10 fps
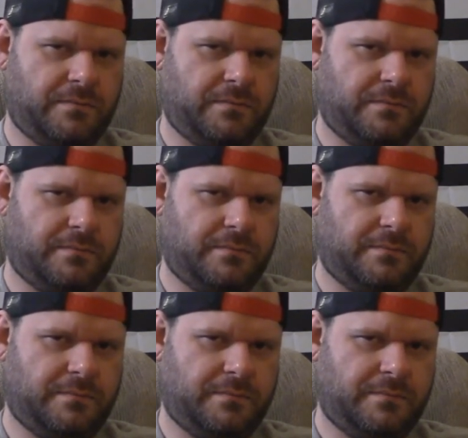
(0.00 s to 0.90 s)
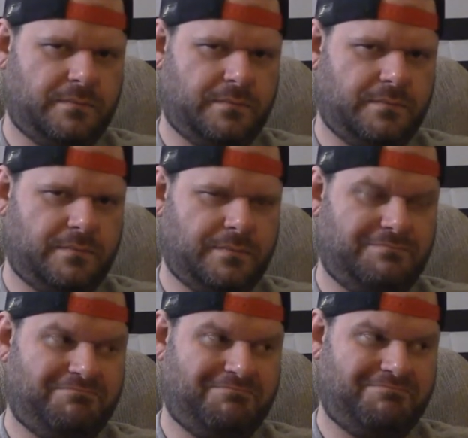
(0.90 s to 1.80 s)

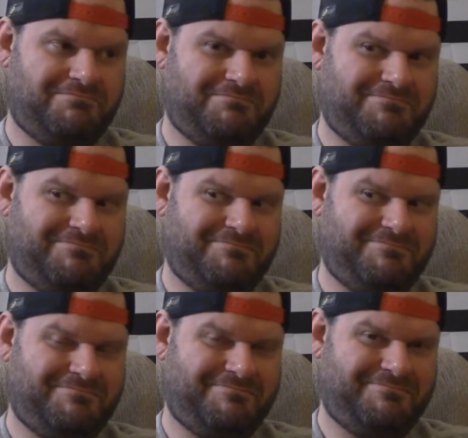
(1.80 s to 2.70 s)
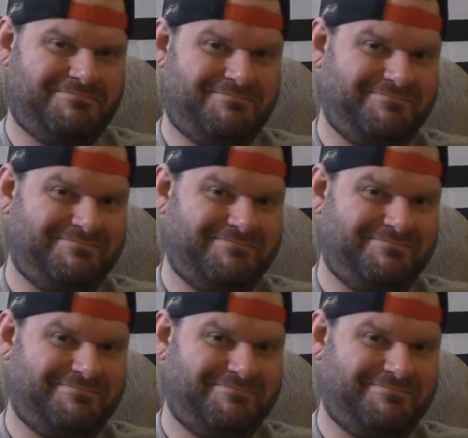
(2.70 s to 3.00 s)
[no speech]